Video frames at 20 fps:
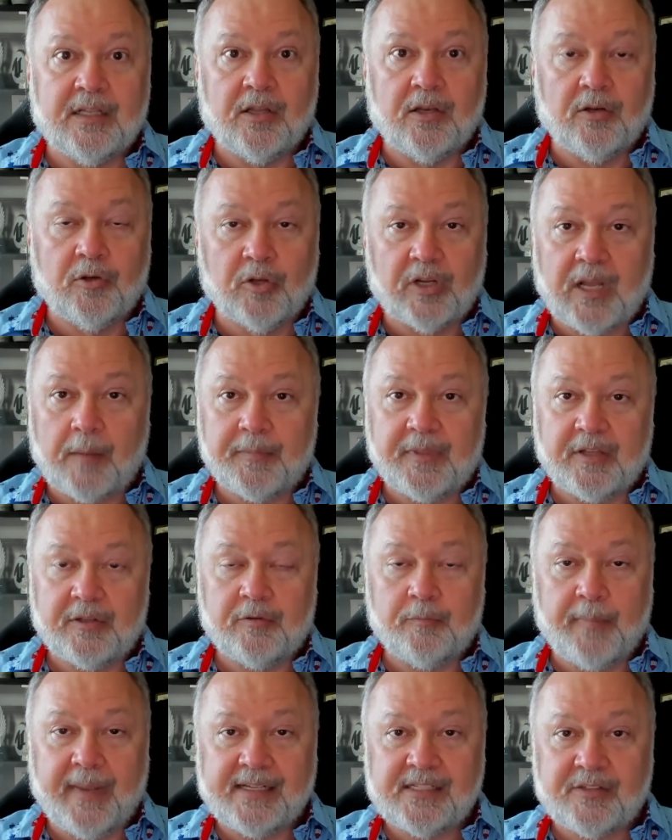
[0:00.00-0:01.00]
look up the
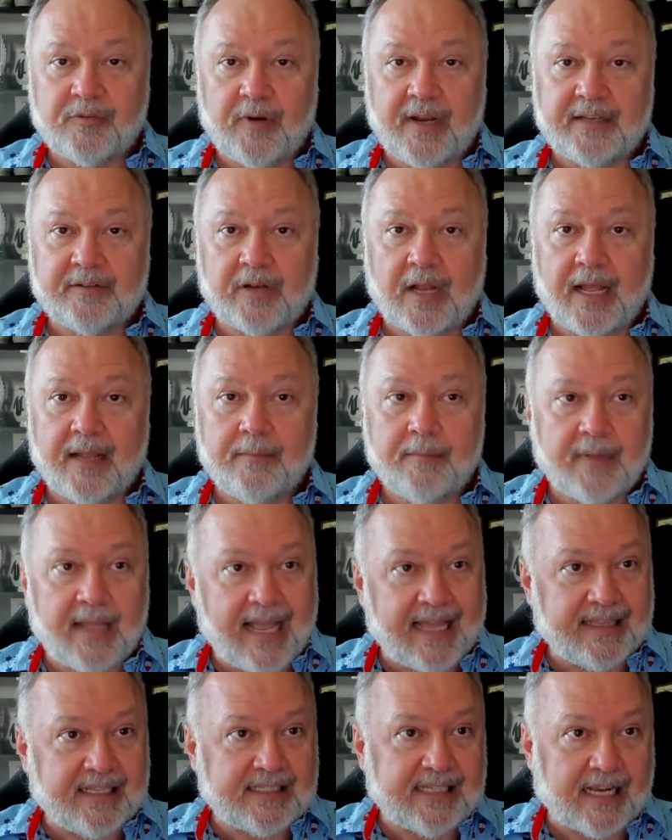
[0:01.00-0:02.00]
base terrain type
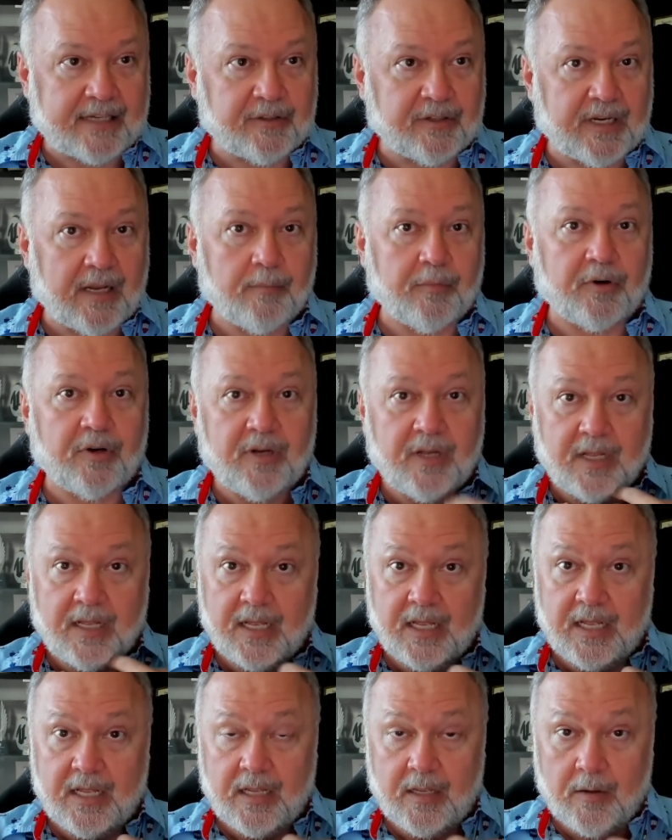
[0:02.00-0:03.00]
and the sector number,
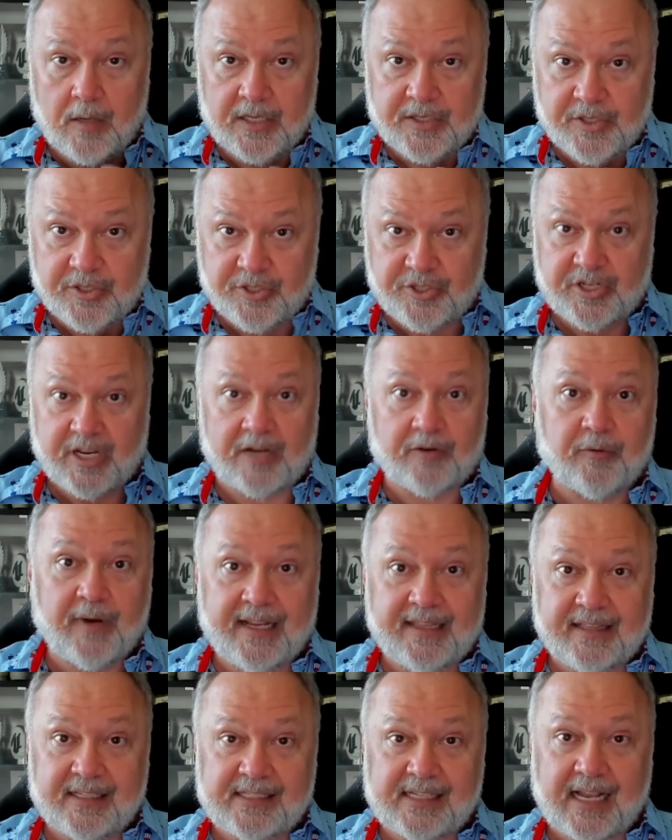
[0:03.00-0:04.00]

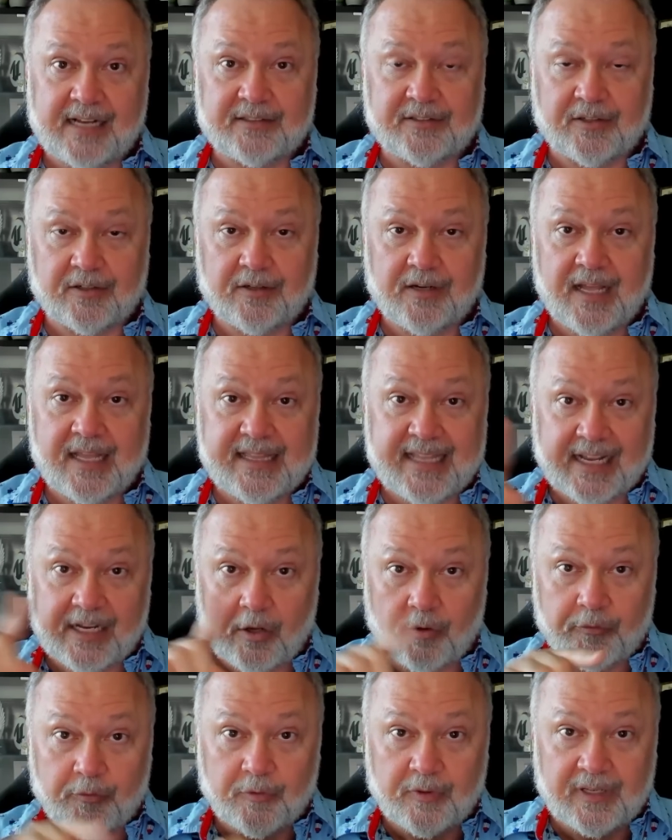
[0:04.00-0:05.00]
generate the sector, then go
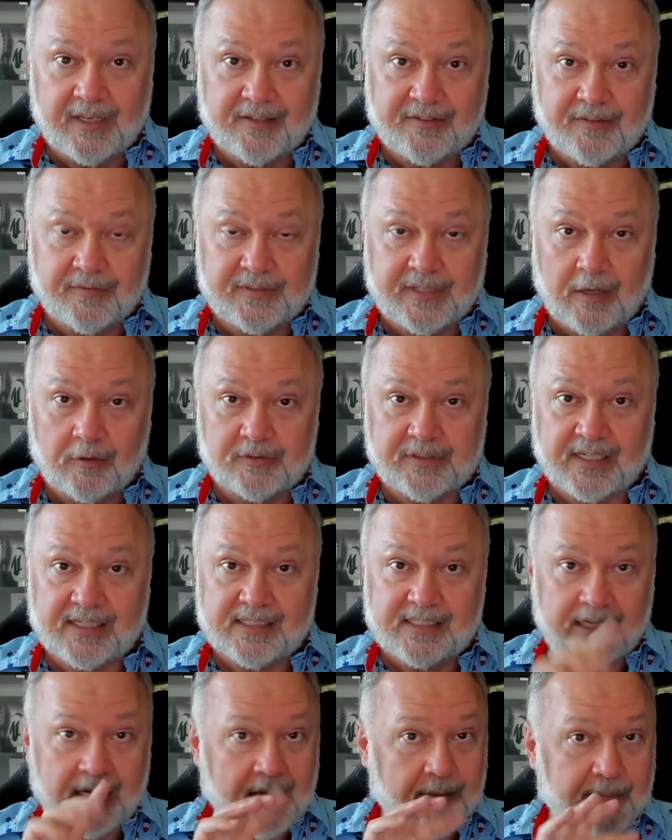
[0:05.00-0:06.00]
through the list of
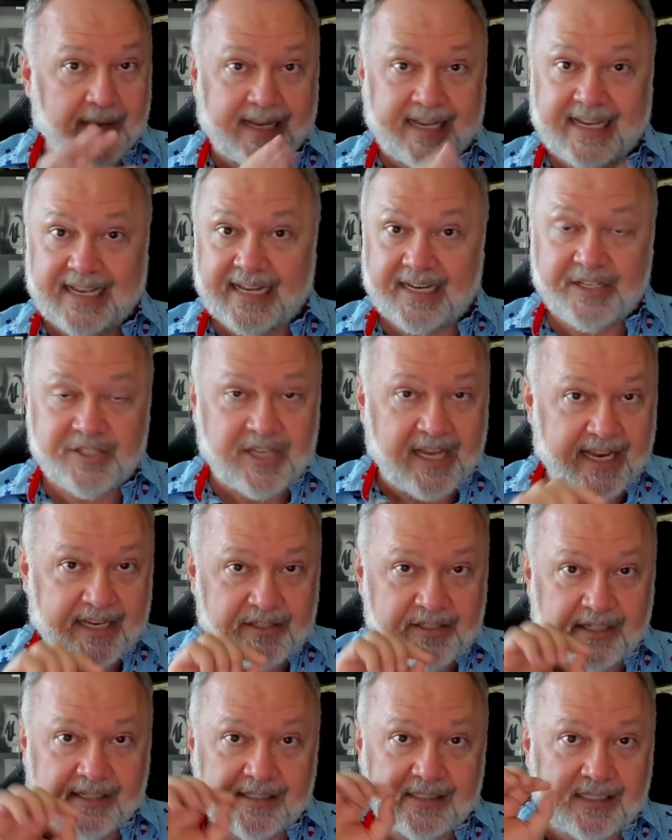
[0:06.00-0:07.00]
deltas, making any
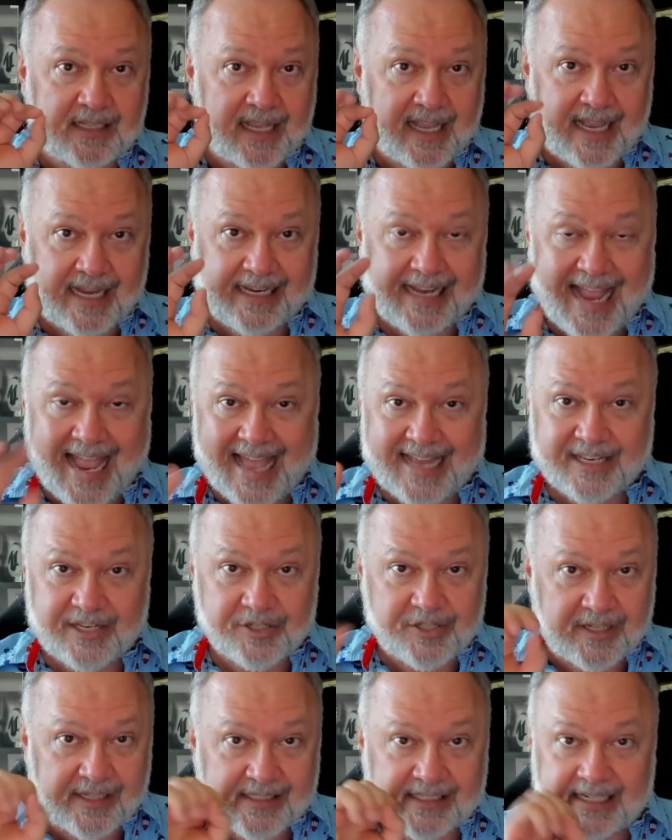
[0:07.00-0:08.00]
changes, any
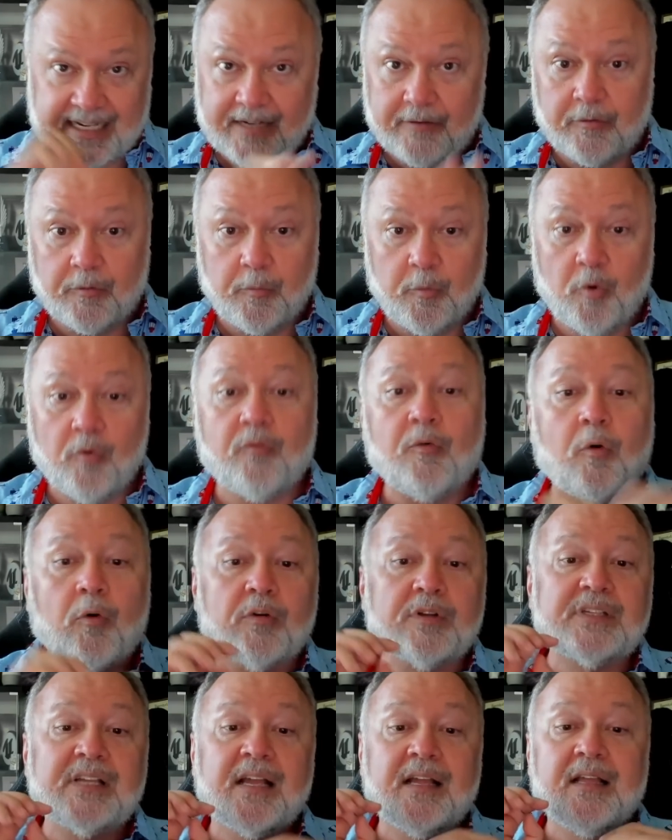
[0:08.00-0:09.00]
additions, and any
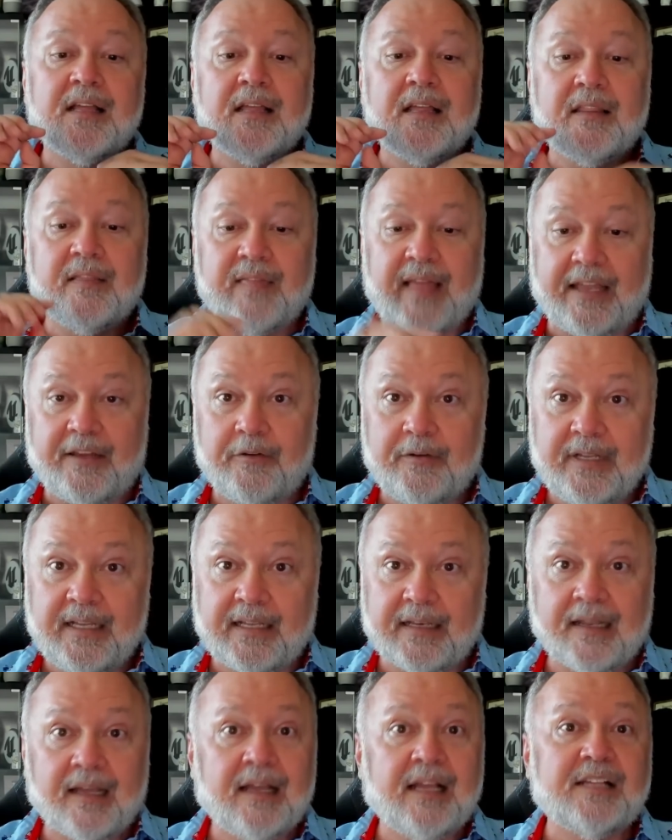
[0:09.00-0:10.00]
removals that you
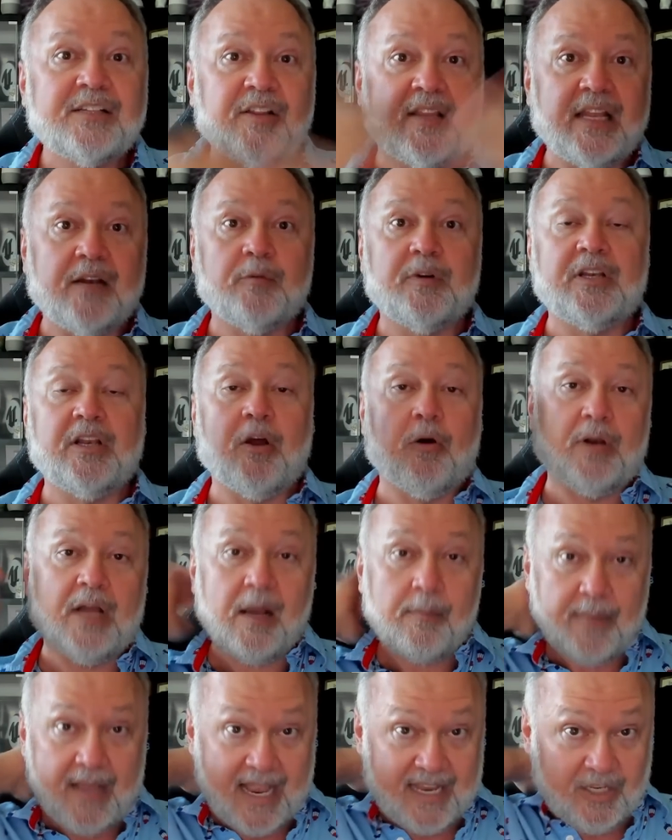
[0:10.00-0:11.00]
did. So then it would load
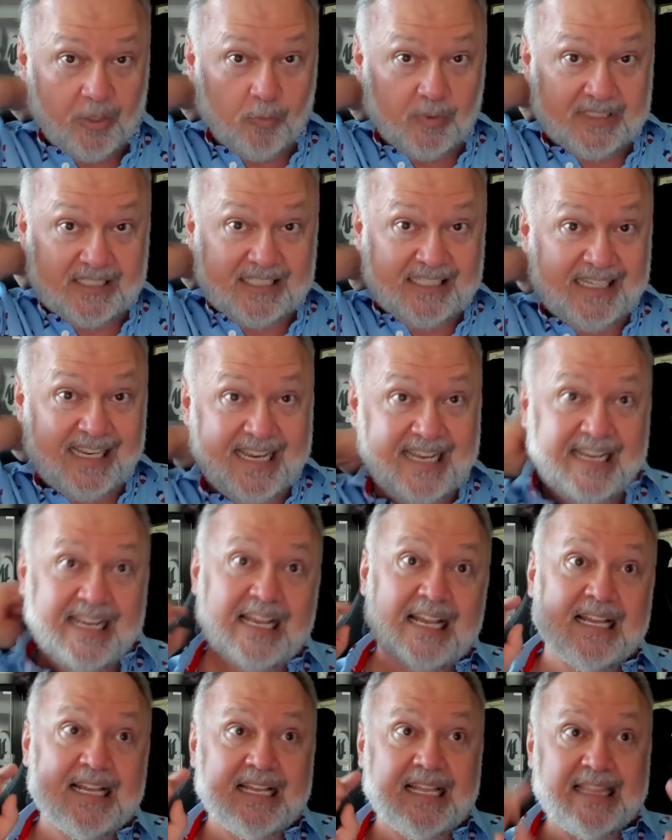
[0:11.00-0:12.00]
up and you would see
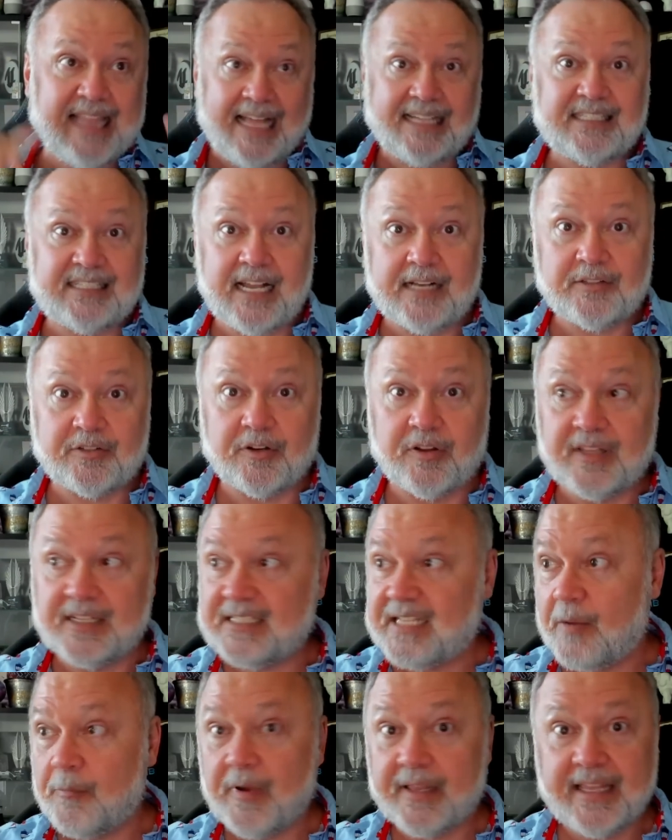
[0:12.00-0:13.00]
that sector the
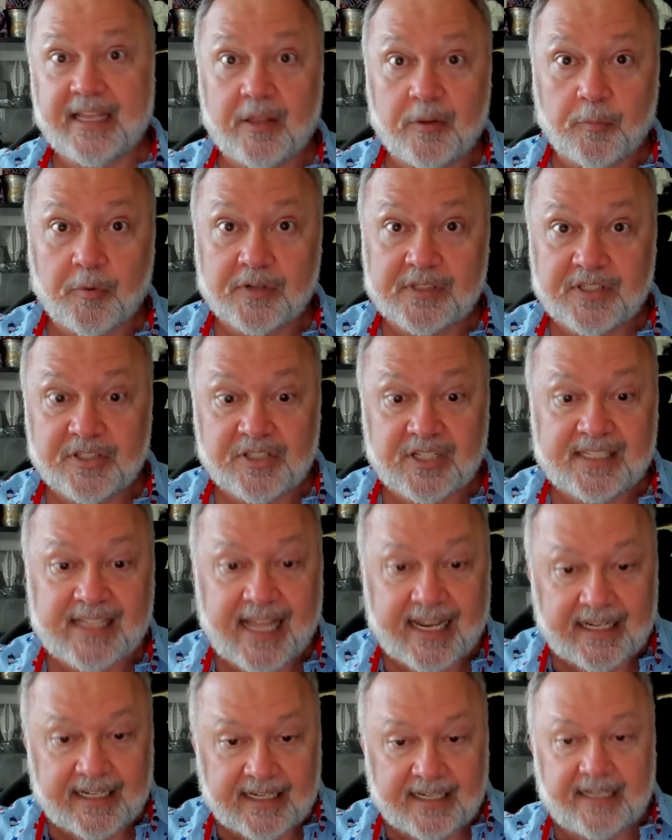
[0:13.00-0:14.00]
same way the other person just
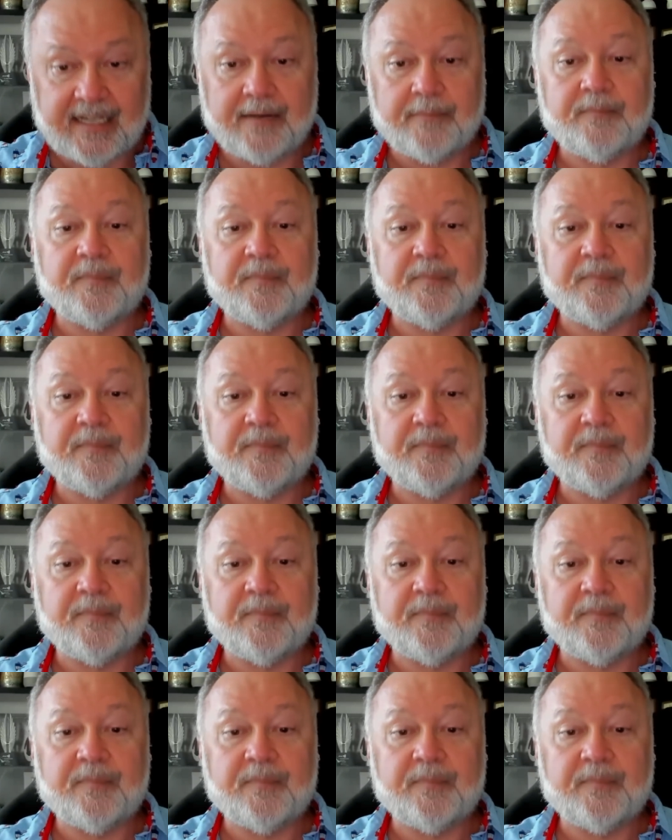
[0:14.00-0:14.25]
edited it.